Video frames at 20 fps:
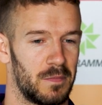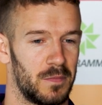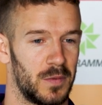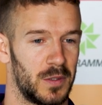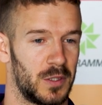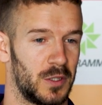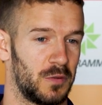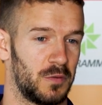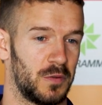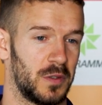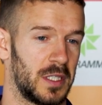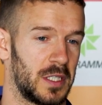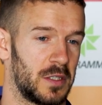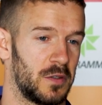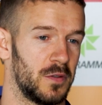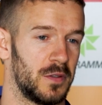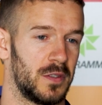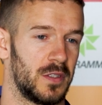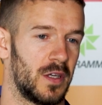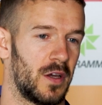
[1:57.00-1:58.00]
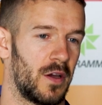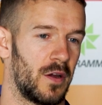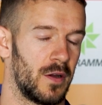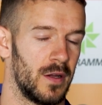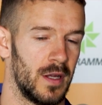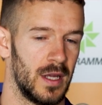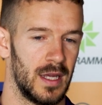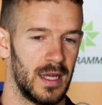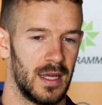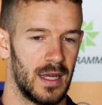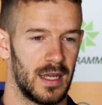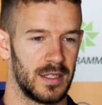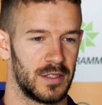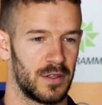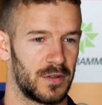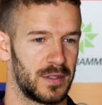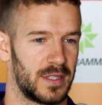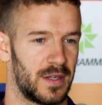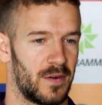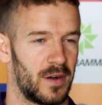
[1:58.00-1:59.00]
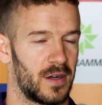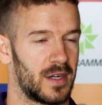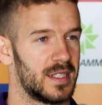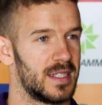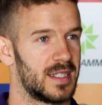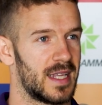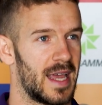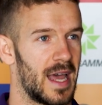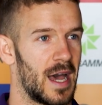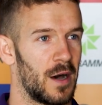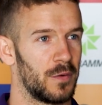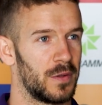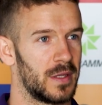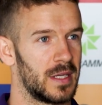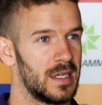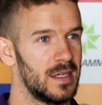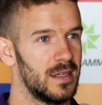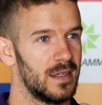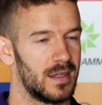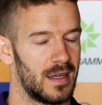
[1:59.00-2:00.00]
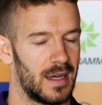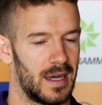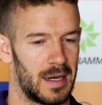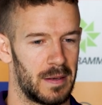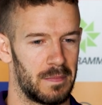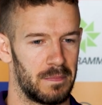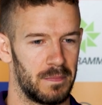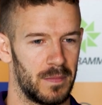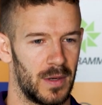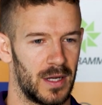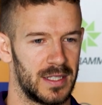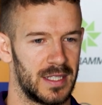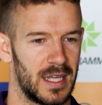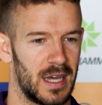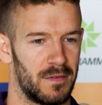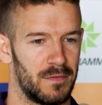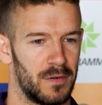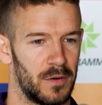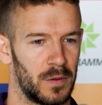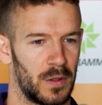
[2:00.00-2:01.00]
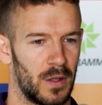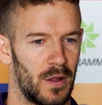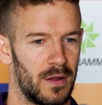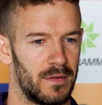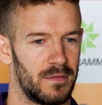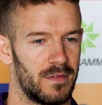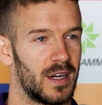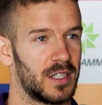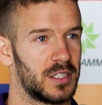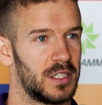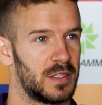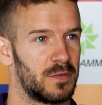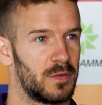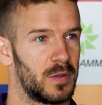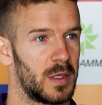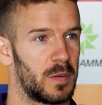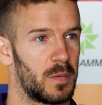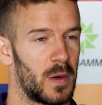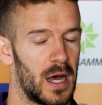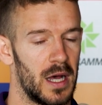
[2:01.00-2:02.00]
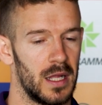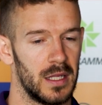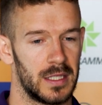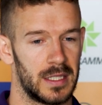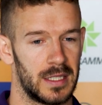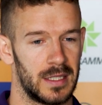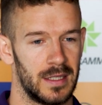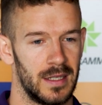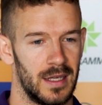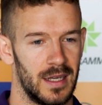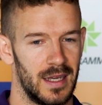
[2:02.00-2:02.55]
which is really good. So as long as everyone can stay healthy, I see our forward line functioning really well, and